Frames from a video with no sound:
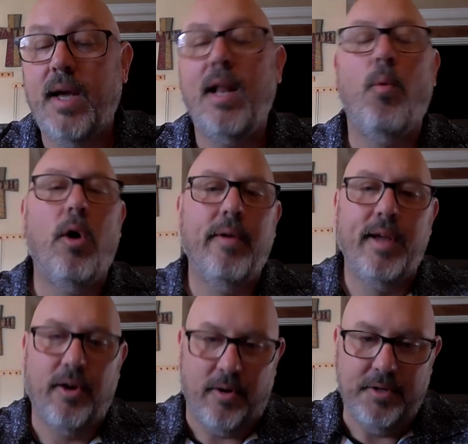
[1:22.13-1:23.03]
And I want to
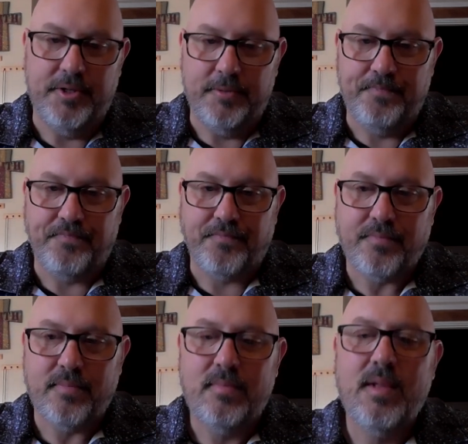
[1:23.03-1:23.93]
encourage you,
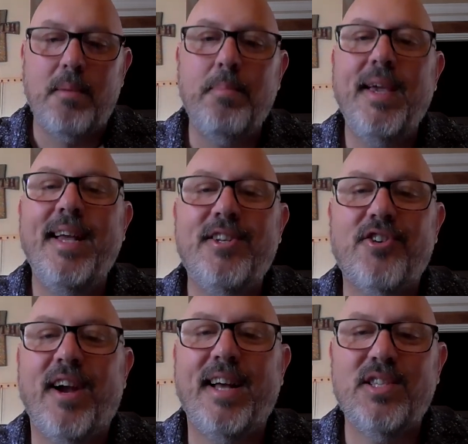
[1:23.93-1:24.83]
be
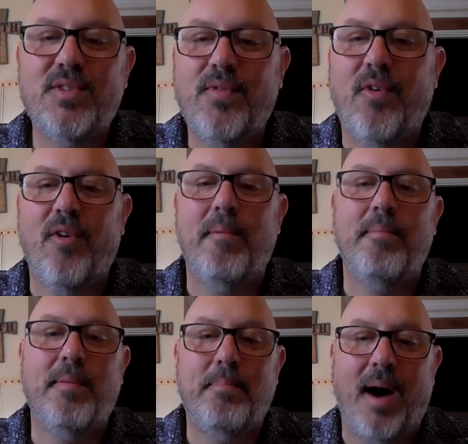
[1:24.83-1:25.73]

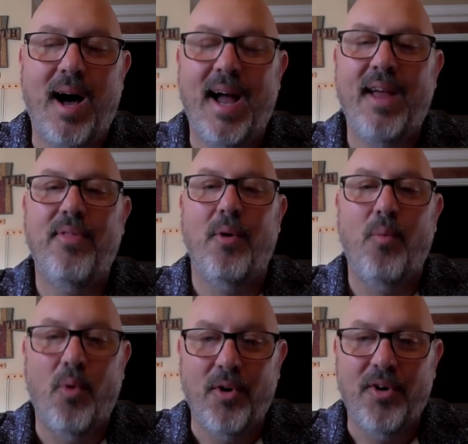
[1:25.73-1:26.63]
transformed by the
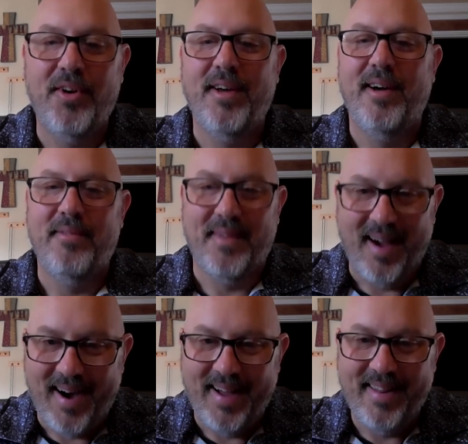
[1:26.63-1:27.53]
Word of
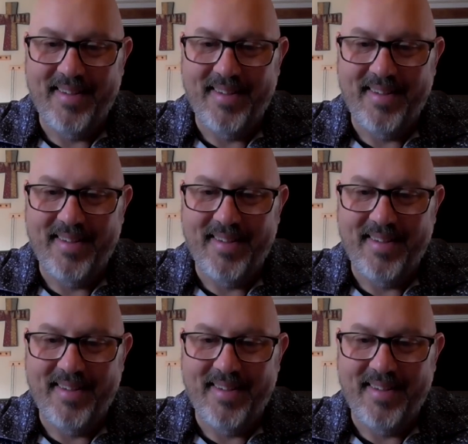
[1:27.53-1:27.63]
God.